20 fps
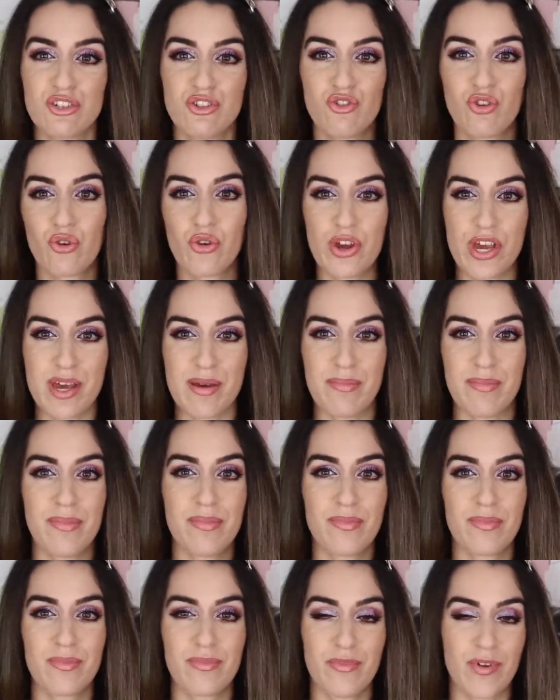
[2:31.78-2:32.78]
dream
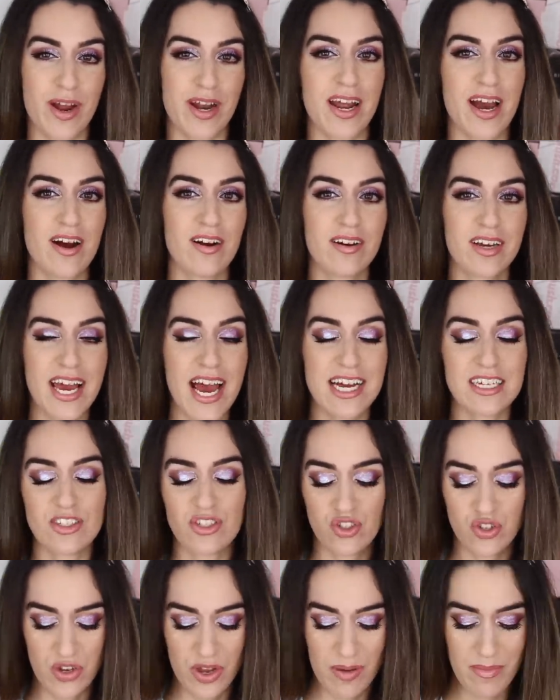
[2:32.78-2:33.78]
right now.
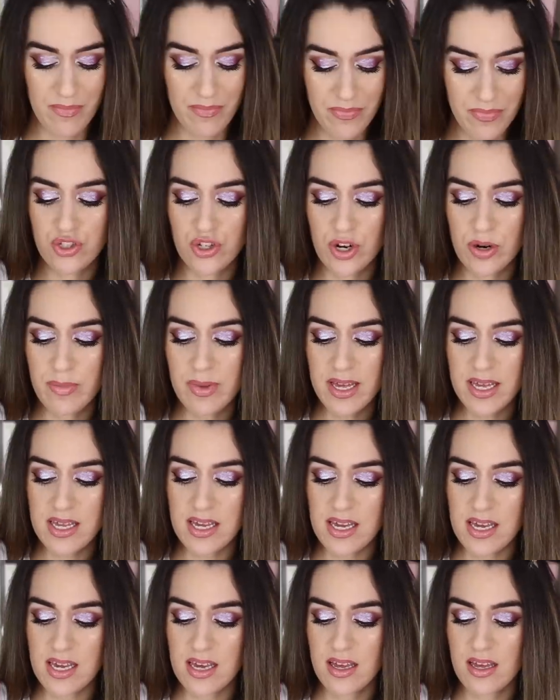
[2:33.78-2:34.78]
Cat's dream. Derma
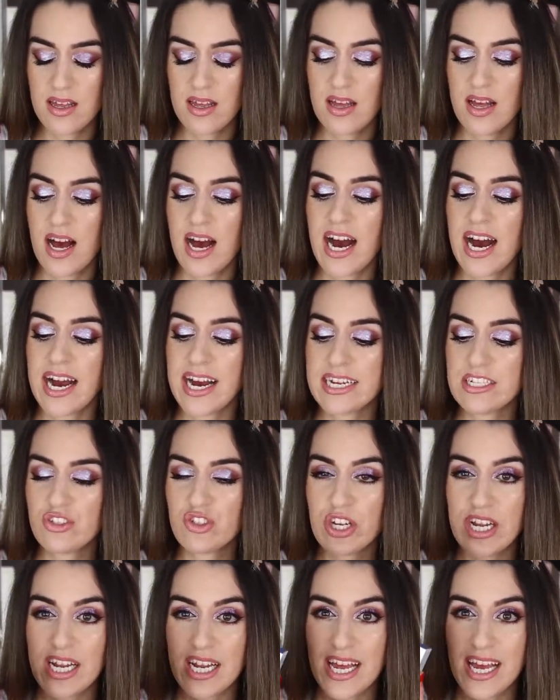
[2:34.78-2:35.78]
E
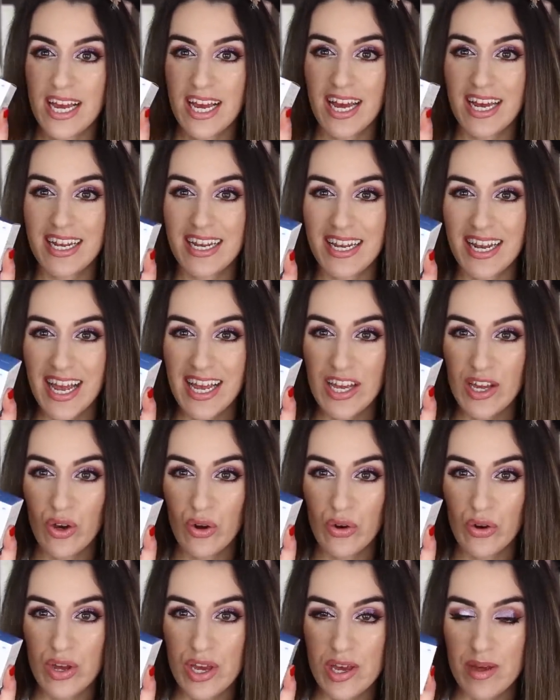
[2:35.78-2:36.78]
Hydrating Night
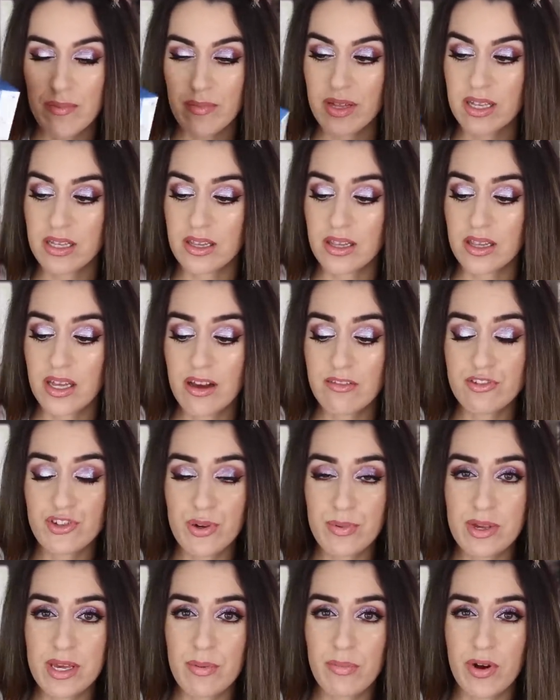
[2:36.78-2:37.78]
Cream. Love
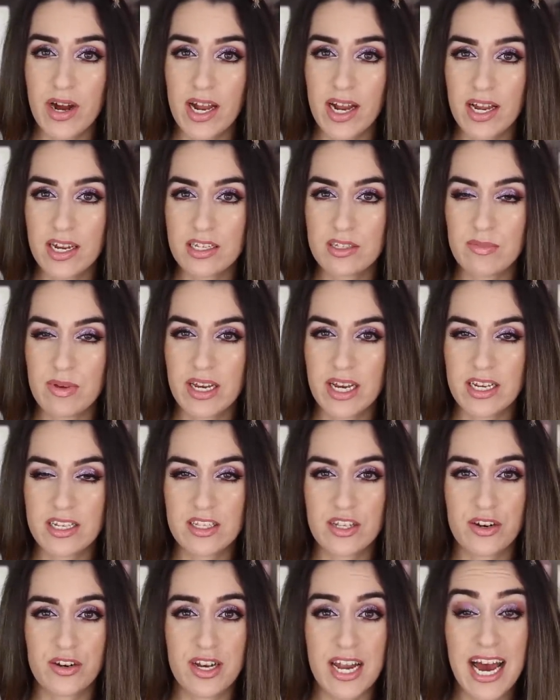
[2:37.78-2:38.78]
Derma E products because
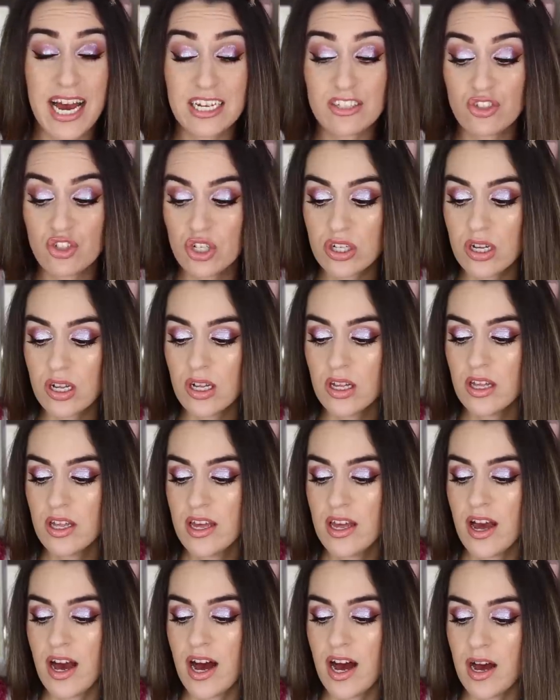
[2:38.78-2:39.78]
they're natural.
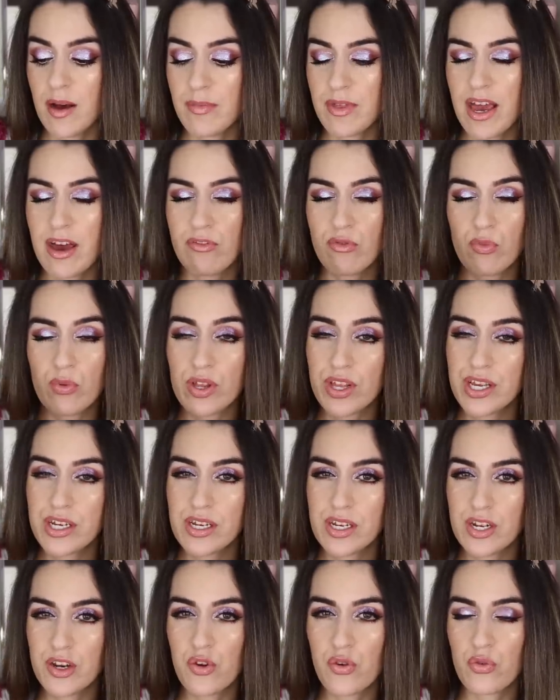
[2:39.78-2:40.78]
They have really
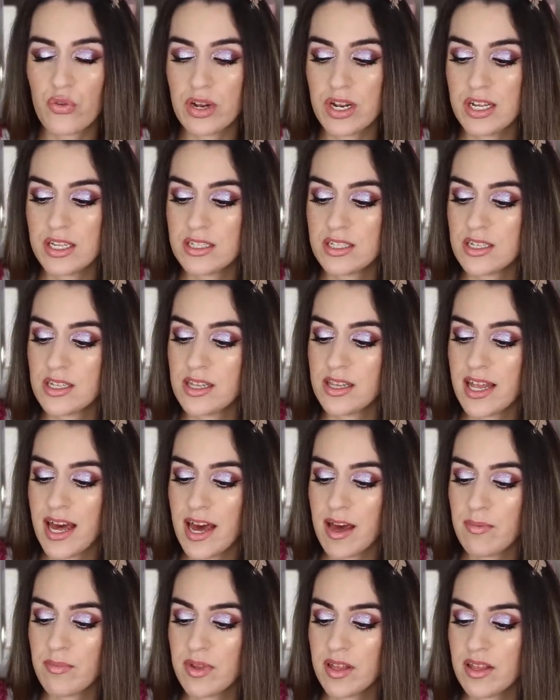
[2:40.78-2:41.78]
good ingredients in
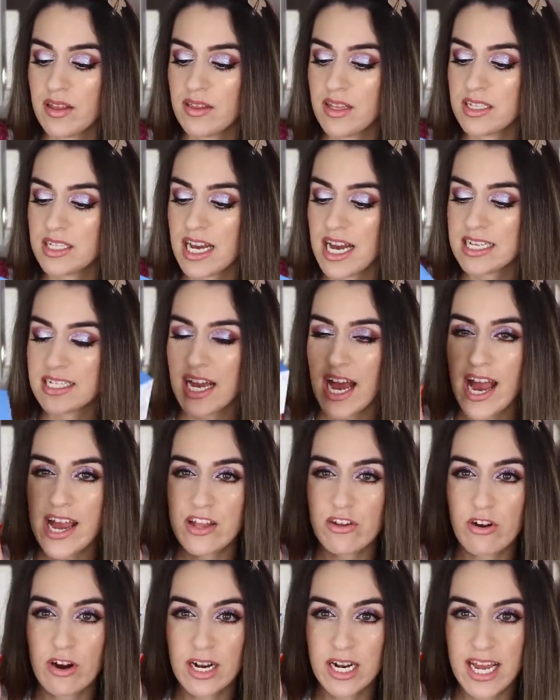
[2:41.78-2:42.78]
them. This has
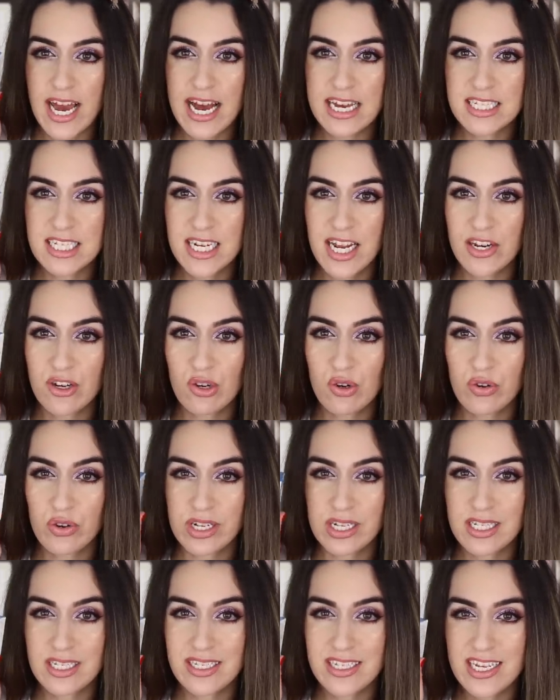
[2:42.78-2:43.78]
hyaluronic acid and
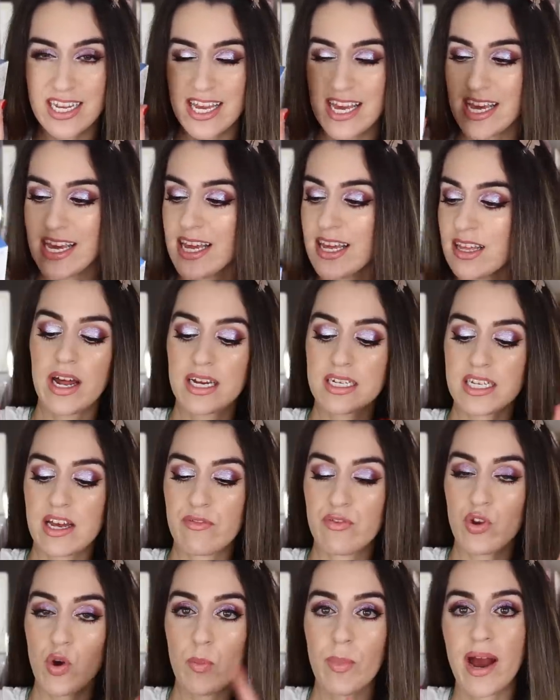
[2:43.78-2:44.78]
green tea. Products
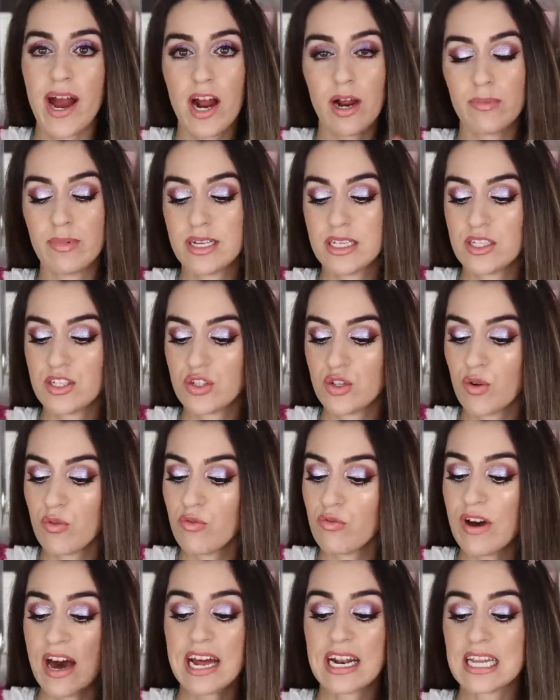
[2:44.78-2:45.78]
have no parabens, no
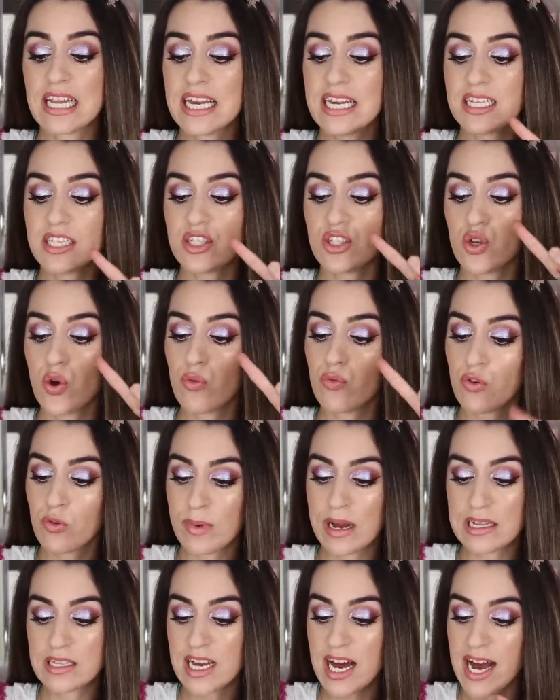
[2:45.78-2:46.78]
phthalates, no
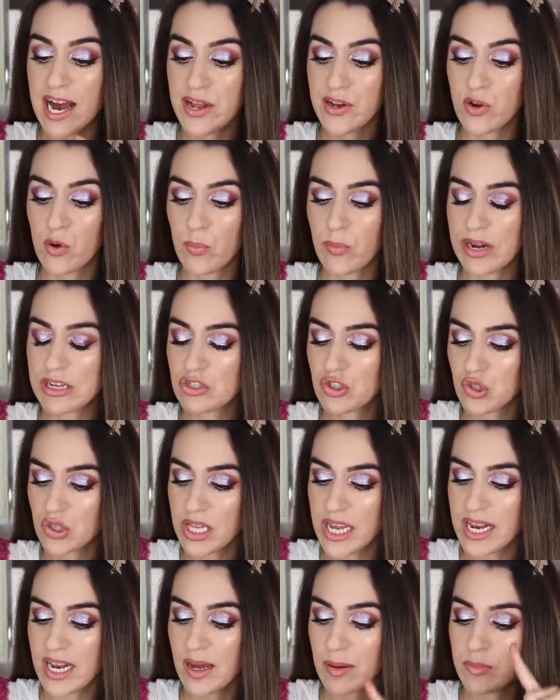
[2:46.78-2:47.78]
formaldehyde, no
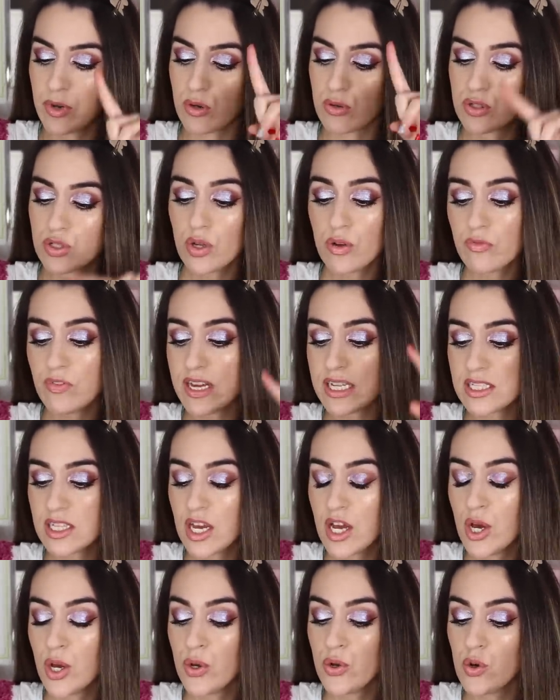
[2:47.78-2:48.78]
petrolatum, no sulfates,
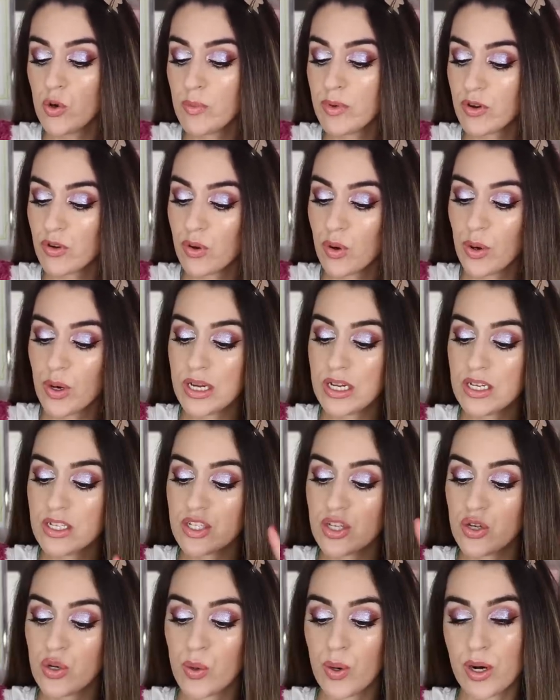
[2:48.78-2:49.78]
no mineral
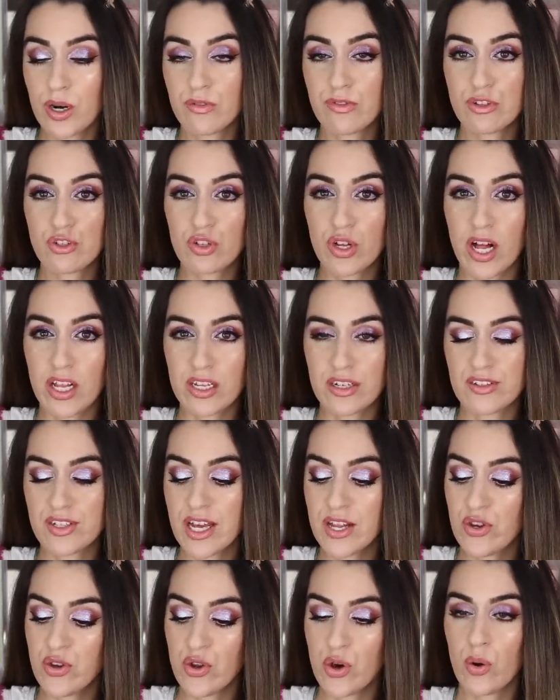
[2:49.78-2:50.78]
oils, no artificial colors,
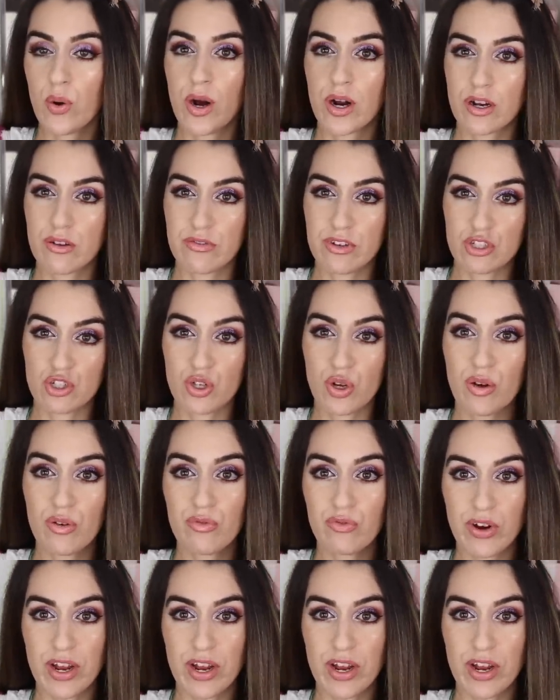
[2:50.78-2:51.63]
and no artificial